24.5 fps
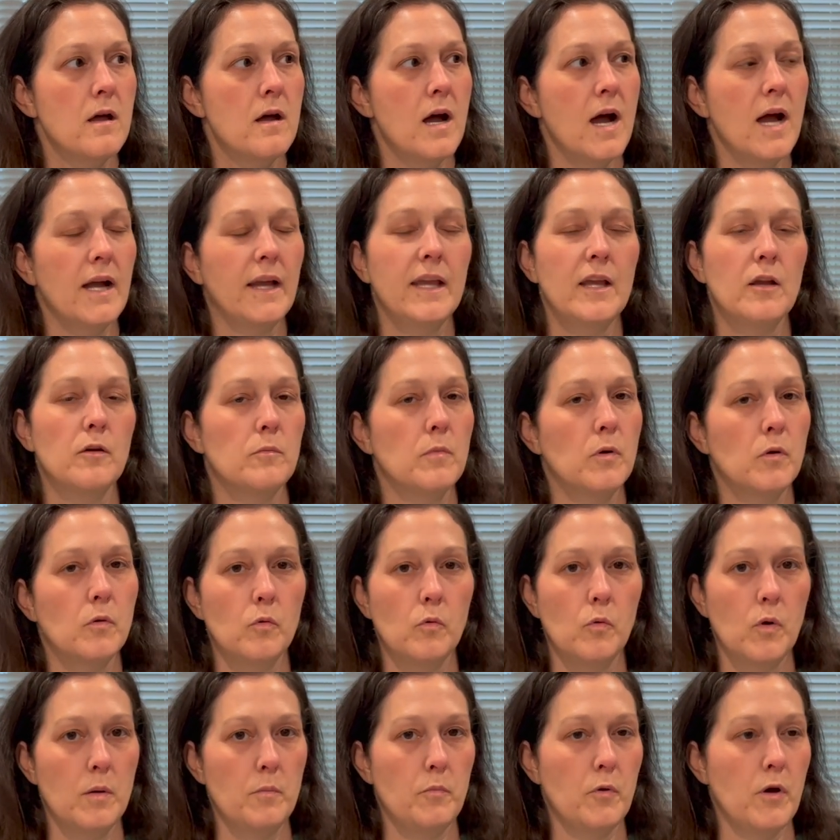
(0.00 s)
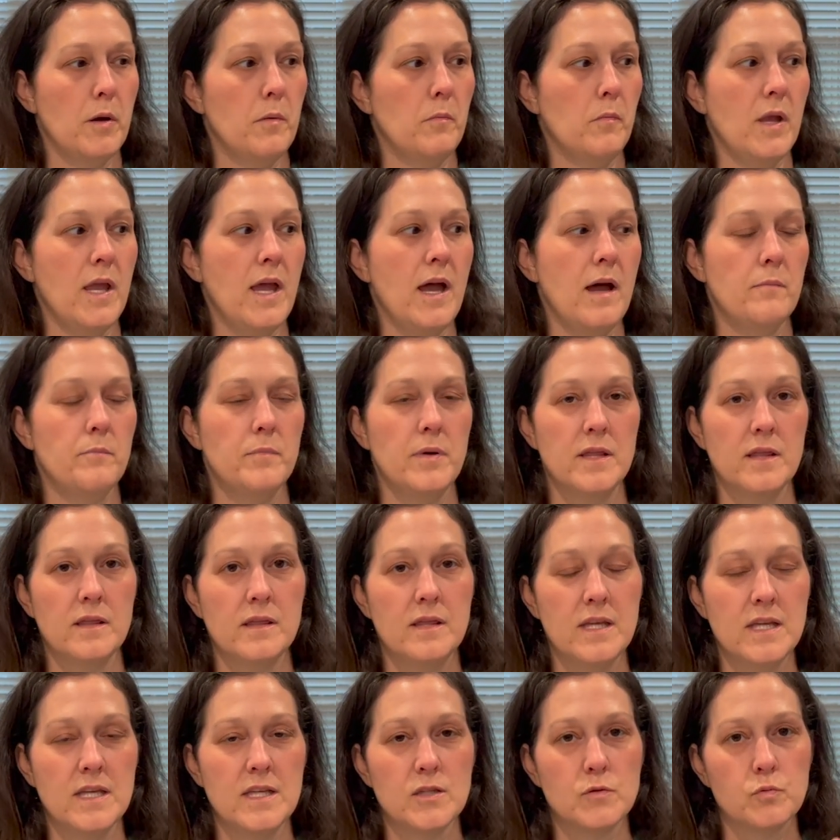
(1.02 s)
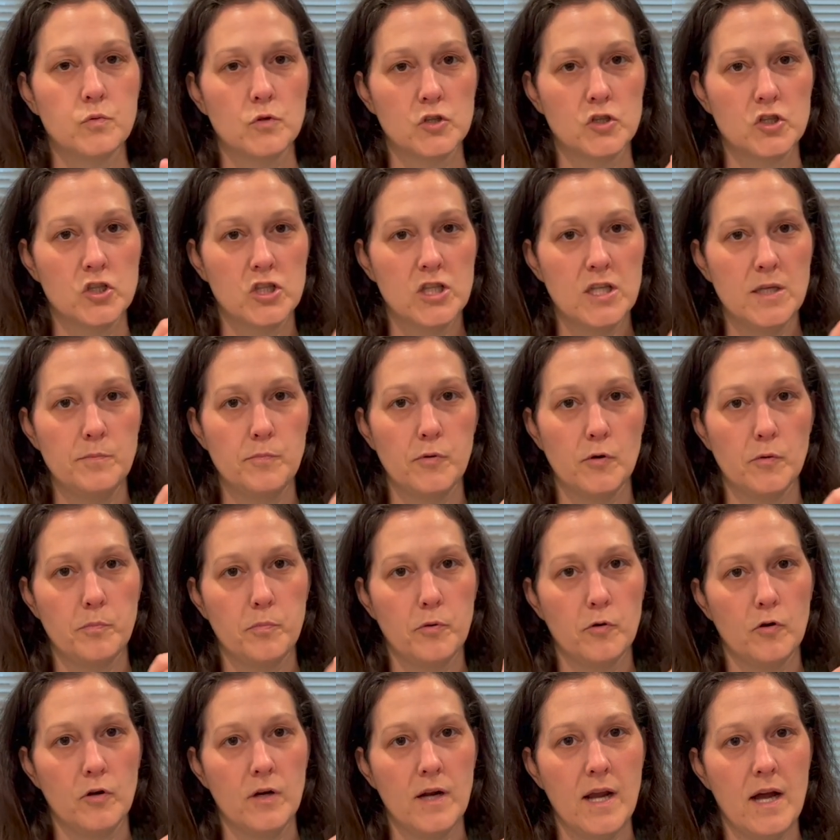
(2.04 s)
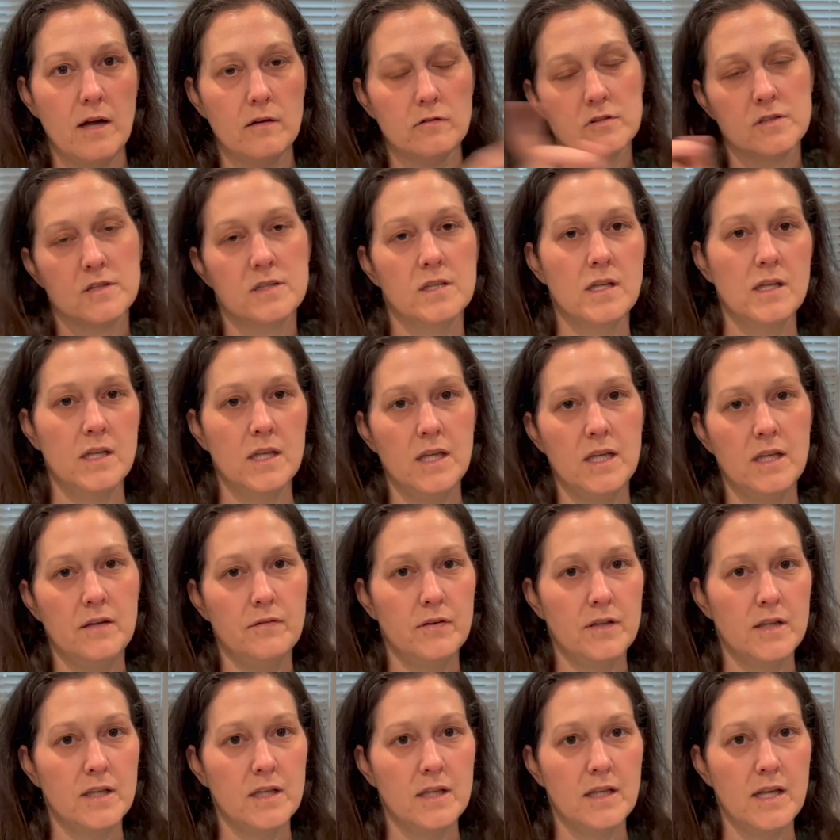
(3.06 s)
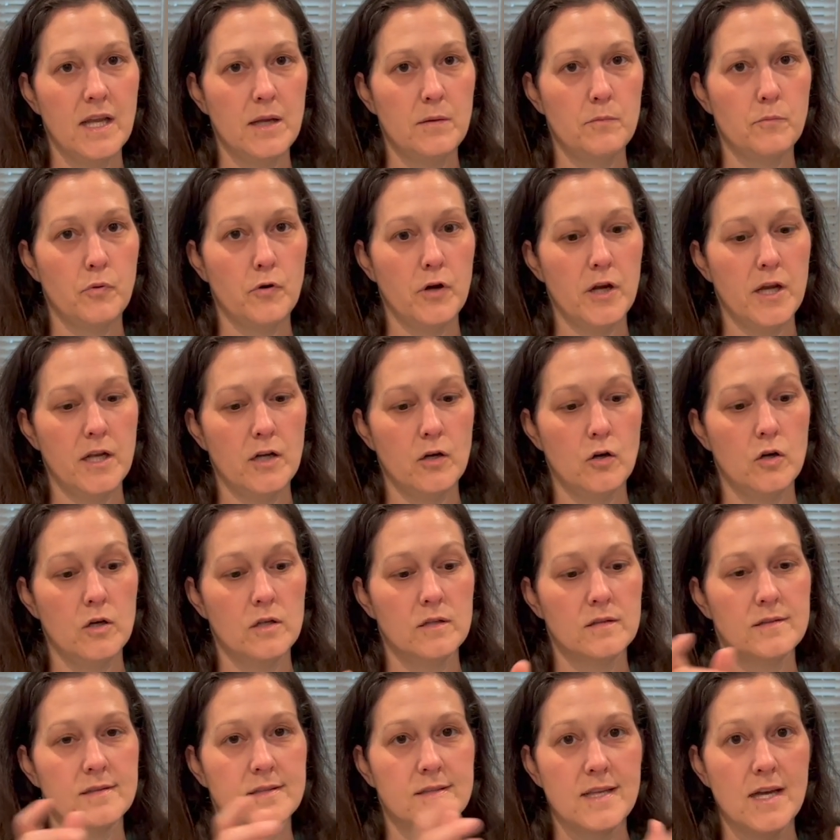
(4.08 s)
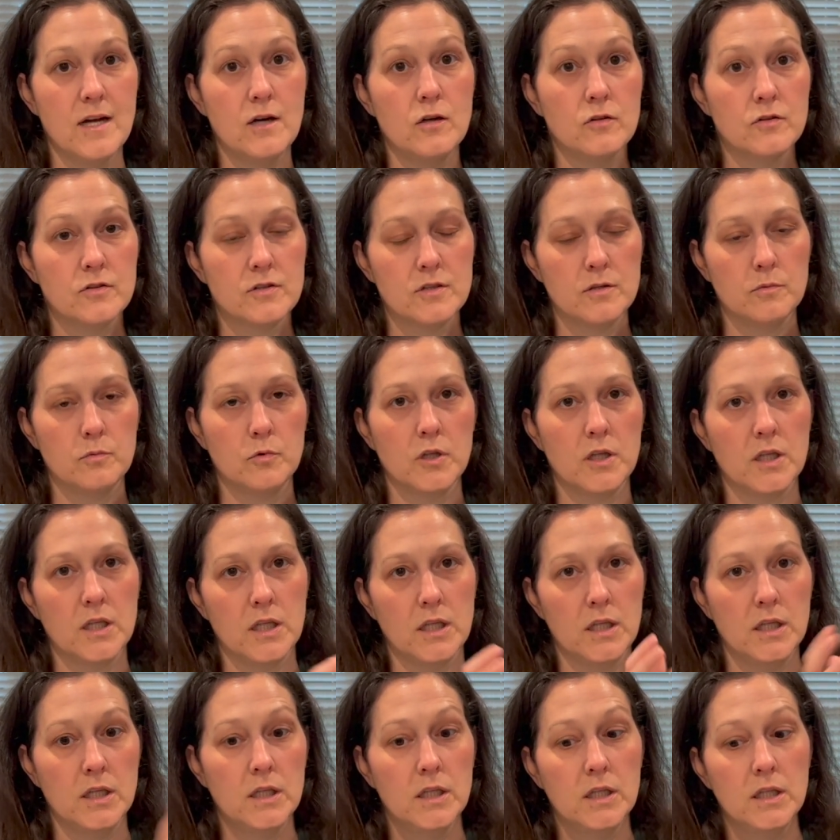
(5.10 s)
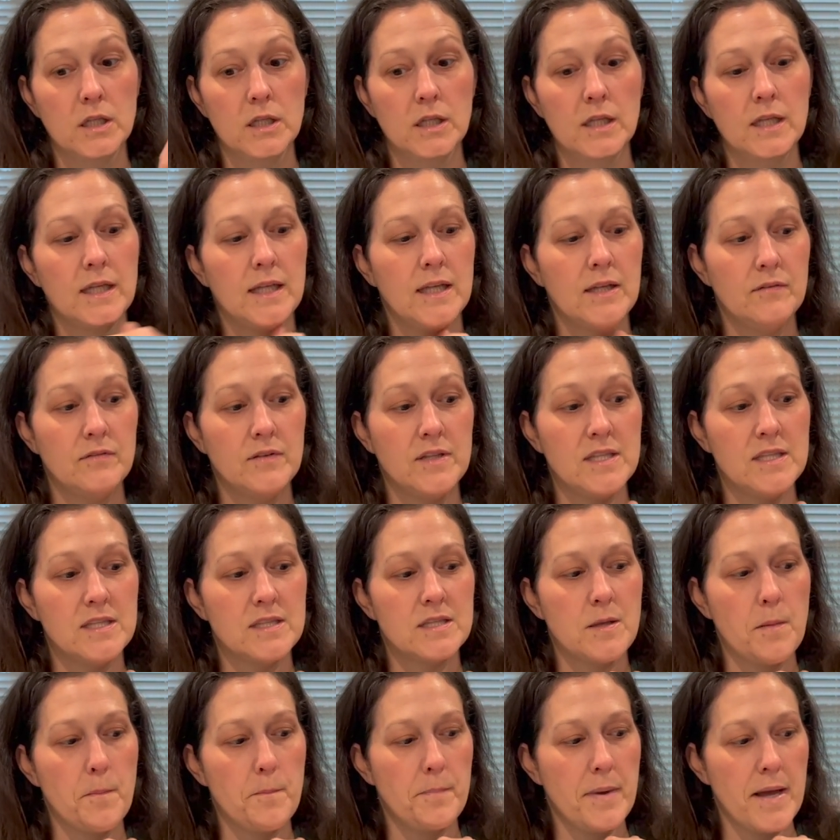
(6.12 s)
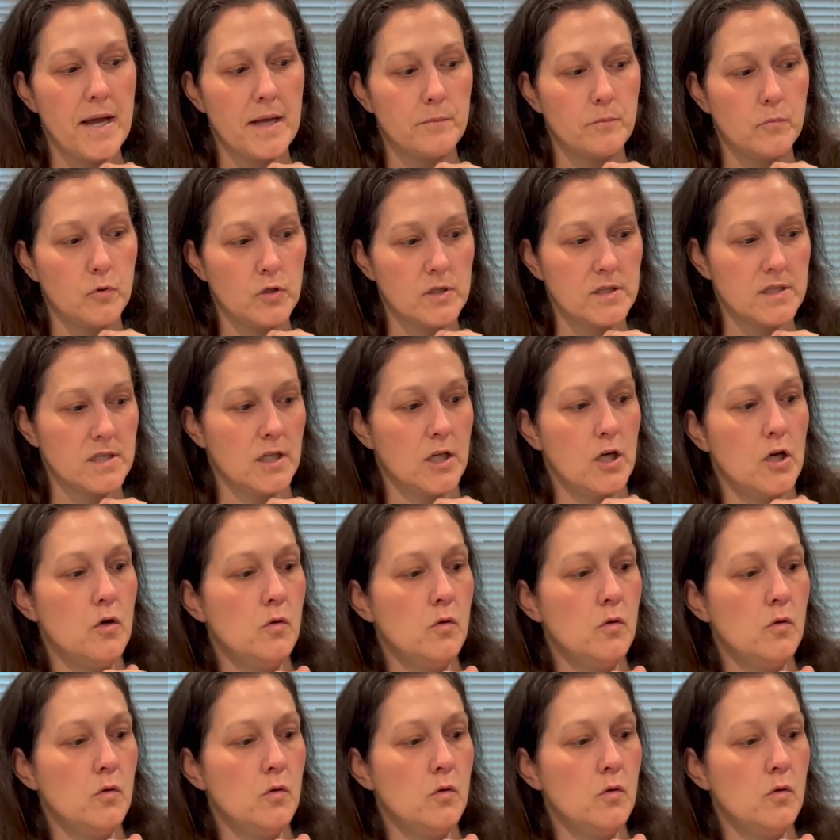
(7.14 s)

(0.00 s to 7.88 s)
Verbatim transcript: I can't remember what brand we had, but these were cheaper per ounce than even the name brand on sale. So we're gonna give these bad boys a go.